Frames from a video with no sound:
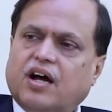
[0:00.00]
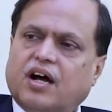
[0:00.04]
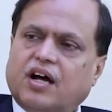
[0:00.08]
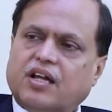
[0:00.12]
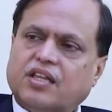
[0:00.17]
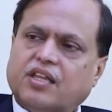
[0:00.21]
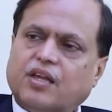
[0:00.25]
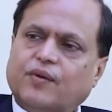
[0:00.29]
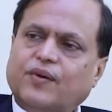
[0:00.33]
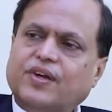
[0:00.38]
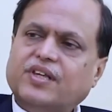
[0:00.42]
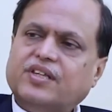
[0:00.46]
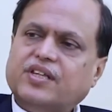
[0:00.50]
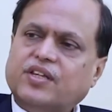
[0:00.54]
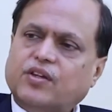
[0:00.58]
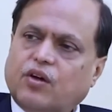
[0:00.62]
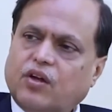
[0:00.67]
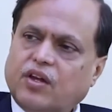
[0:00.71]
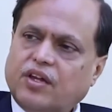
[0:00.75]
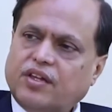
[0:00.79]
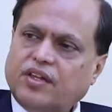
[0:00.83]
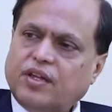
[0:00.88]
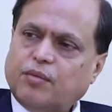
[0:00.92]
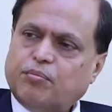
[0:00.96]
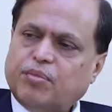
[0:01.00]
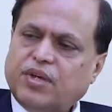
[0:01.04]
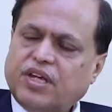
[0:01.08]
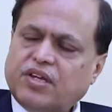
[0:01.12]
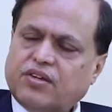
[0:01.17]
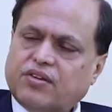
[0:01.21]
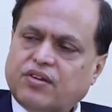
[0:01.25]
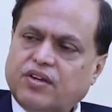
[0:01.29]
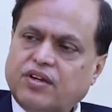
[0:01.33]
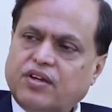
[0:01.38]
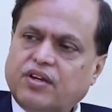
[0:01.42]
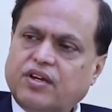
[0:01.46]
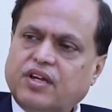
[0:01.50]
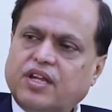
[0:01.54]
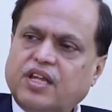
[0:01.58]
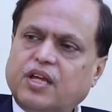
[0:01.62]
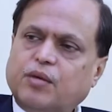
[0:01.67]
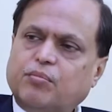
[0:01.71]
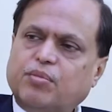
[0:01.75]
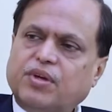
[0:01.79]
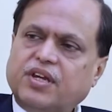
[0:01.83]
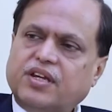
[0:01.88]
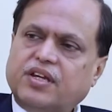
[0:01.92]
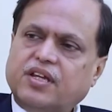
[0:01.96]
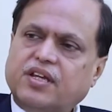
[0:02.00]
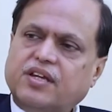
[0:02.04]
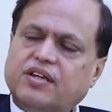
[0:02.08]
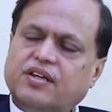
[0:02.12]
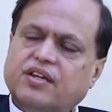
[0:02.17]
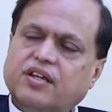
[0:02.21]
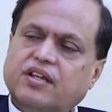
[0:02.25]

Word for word: Otherwise, in all other patients, D A P T